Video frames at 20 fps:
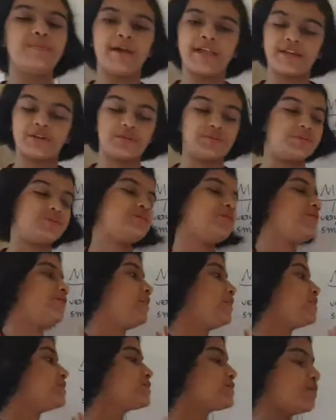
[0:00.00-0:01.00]
microbes,
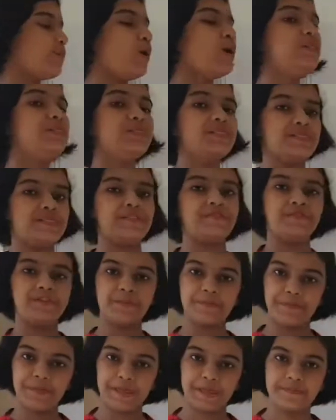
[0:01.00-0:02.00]
very small
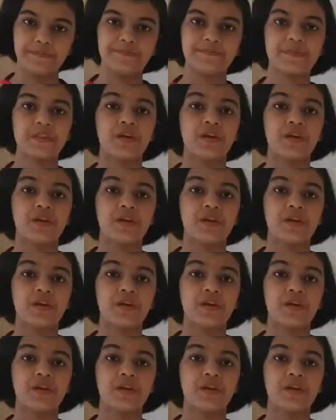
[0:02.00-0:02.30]
living being.